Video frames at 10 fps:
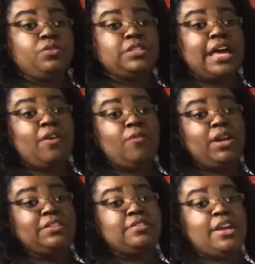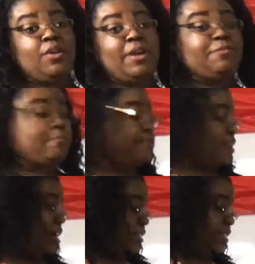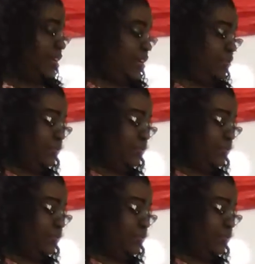because I don't want it to take away from Frosty.